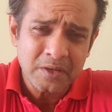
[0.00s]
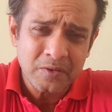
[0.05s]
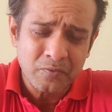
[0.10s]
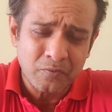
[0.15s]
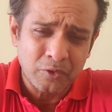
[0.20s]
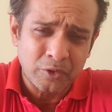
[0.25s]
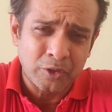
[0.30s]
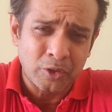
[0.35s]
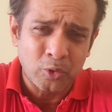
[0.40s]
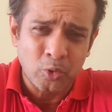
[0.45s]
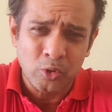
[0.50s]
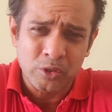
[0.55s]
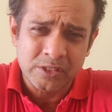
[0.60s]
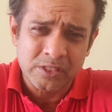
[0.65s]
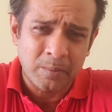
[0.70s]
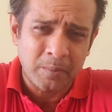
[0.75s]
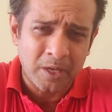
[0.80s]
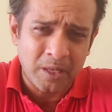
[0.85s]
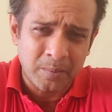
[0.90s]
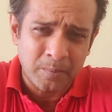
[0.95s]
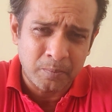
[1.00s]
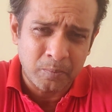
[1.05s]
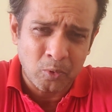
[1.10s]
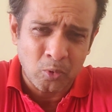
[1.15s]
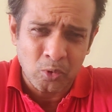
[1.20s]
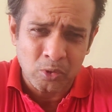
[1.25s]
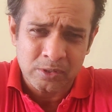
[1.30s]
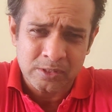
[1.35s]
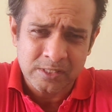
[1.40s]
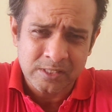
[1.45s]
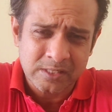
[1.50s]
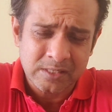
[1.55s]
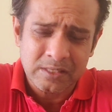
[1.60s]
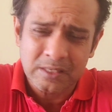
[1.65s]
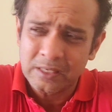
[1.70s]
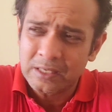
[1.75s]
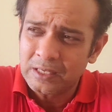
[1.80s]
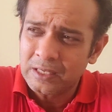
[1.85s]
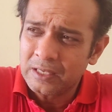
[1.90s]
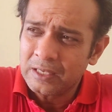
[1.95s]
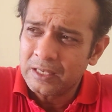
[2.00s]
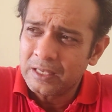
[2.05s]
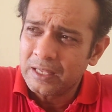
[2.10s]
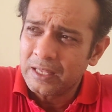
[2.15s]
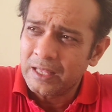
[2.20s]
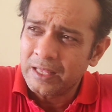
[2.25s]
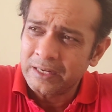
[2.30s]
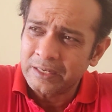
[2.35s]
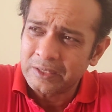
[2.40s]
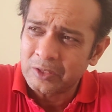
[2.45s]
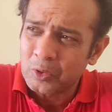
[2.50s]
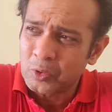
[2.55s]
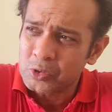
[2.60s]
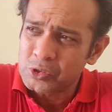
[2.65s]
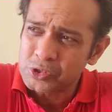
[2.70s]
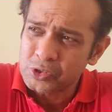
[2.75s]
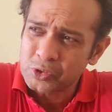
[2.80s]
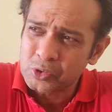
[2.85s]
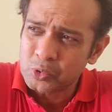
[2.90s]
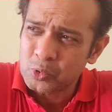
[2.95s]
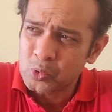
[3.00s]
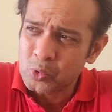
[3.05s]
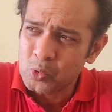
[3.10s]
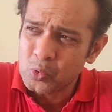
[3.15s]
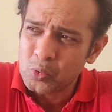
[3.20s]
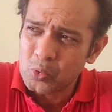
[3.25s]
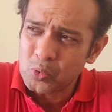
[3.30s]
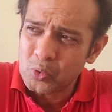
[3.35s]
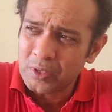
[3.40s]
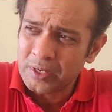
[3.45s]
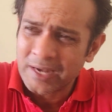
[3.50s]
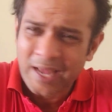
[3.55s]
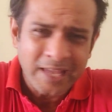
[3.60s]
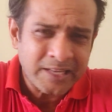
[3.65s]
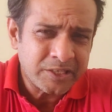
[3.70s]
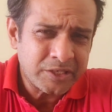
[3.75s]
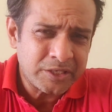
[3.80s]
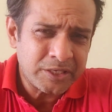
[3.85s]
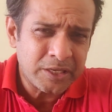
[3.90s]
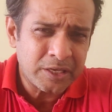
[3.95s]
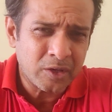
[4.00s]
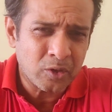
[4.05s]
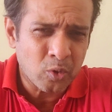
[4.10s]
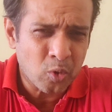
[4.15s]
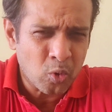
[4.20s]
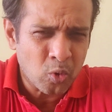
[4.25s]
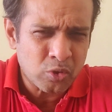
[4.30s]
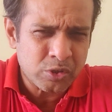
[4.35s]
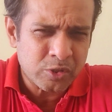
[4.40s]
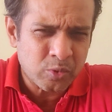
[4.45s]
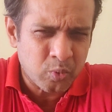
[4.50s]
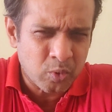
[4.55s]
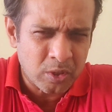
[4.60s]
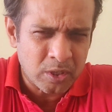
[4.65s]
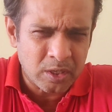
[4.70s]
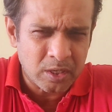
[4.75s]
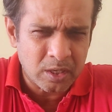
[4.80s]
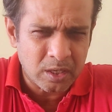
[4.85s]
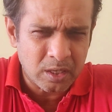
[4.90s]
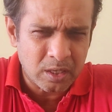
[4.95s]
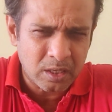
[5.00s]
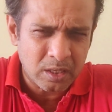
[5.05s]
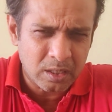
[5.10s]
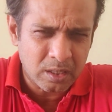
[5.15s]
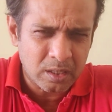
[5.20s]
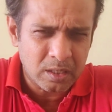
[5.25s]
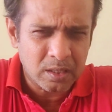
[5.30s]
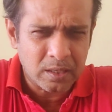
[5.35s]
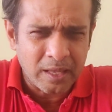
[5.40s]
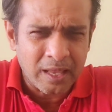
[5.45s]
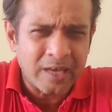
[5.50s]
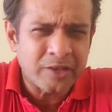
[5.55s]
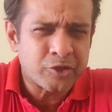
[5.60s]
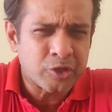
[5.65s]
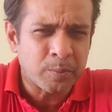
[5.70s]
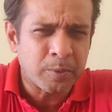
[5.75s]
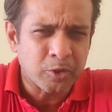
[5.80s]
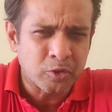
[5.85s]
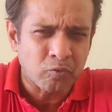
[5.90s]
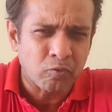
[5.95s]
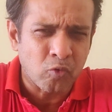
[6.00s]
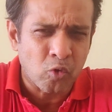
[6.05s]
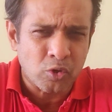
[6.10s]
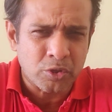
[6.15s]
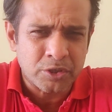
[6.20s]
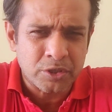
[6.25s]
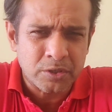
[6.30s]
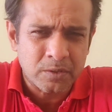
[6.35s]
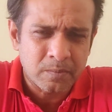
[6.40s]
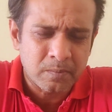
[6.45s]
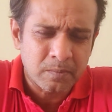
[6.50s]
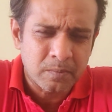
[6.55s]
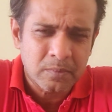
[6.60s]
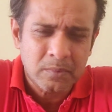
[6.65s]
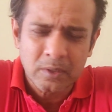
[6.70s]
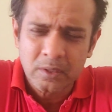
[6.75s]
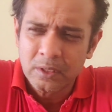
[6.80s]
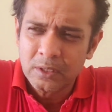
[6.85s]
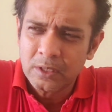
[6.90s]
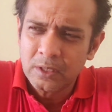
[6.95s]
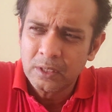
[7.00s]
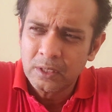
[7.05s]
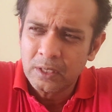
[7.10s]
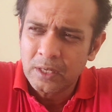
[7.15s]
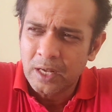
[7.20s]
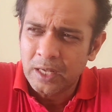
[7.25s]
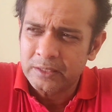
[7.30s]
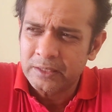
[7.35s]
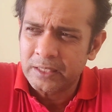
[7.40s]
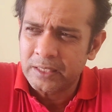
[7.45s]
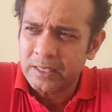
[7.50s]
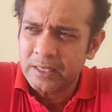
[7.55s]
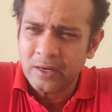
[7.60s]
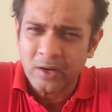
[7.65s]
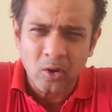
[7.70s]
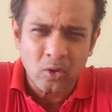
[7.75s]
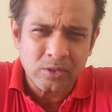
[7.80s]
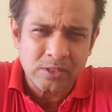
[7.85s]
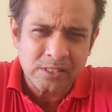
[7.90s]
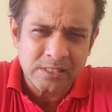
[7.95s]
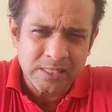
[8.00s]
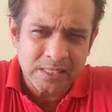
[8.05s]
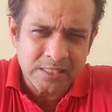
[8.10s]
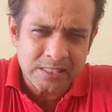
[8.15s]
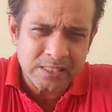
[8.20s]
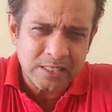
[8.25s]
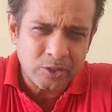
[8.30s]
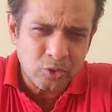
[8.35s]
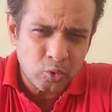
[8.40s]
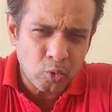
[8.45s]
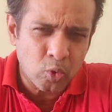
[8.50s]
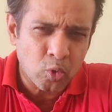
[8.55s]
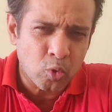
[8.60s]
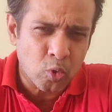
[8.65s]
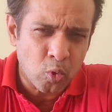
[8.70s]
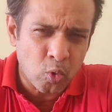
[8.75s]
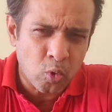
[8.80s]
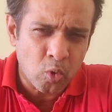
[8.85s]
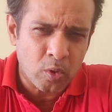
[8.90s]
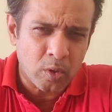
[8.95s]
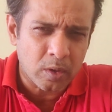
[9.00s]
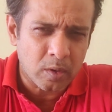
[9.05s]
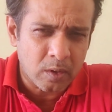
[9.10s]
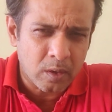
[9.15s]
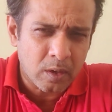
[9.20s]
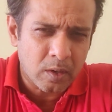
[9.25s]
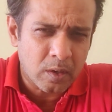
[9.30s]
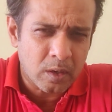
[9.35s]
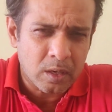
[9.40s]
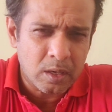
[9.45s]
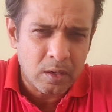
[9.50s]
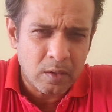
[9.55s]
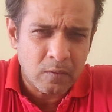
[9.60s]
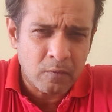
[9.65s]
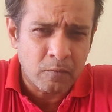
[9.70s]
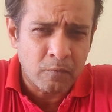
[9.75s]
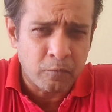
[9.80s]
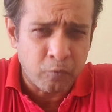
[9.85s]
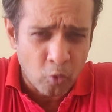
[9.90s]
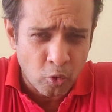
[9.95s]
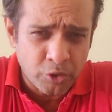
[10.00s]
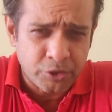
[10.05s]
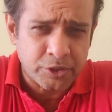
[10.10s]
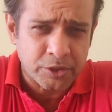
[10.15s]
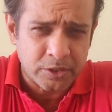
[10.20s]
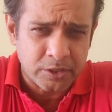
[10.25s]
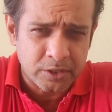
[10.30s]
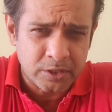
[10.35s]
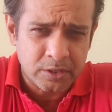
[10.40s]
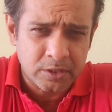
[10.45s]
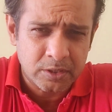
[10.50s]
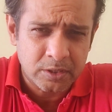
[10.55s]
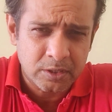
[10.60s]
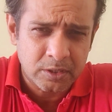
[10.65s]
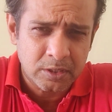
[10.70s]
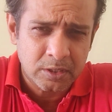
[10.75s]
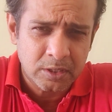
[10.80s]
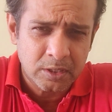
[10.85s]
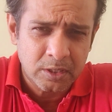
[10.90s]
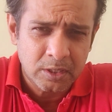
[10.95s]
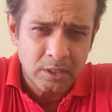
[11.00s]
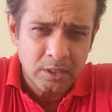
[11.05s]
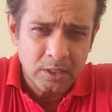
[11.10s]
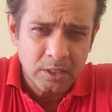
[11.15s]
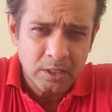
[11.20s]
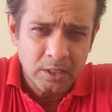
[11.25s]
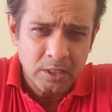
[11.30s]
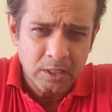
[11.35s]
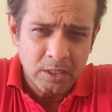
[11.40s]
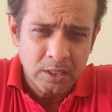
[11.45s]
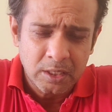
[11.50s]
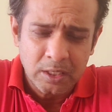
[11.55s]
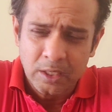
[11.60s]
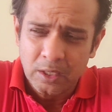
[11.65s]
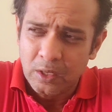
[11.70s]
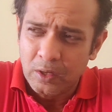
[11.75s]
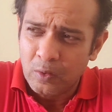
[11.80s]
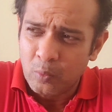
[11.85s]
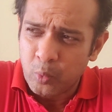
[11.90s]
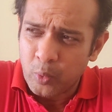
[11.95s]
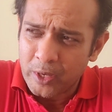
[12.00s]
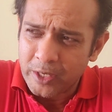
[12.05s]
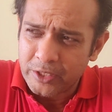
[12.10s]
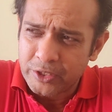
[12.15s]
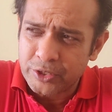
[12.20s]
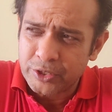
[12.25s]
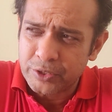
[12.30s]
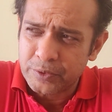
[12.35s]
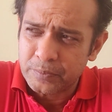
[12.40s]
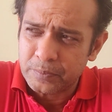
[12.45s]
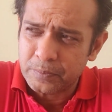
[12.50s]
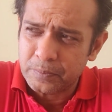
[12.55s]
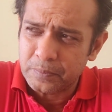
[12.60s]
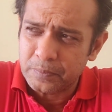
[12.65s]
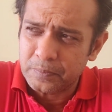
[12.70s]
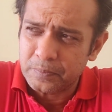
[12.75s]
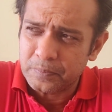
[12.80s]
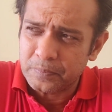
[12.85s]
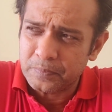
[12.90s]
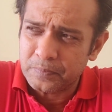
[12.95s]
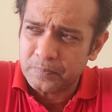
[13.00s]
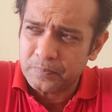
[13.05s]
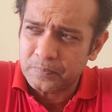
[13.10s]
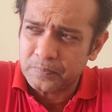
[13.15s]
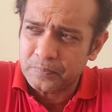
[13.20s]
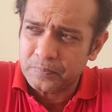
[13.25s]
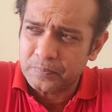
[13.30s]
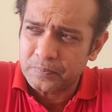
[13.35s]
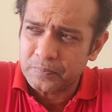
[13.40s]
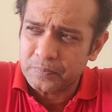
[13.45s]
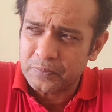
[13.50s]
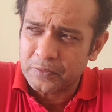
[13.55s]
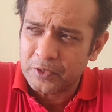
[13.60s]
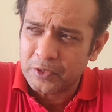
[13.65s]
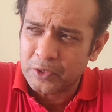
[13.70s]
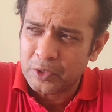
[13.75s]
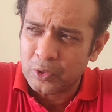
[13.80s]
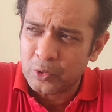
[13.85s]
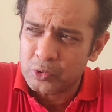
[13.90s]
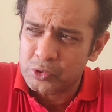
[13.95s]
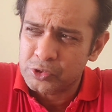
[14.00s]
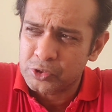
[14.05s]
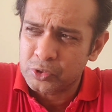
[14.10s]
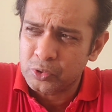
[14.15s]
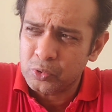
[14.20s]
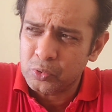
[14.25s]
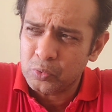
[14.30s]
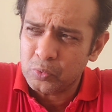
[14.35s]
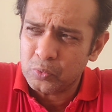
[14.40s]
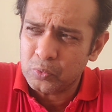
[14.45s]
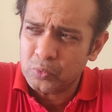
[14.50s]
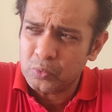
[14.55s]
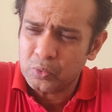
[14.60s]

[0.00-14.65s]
for the Lok Sabha polls, and close to 90 crores were eligible to vote. I think around 62 crore voted, of which close to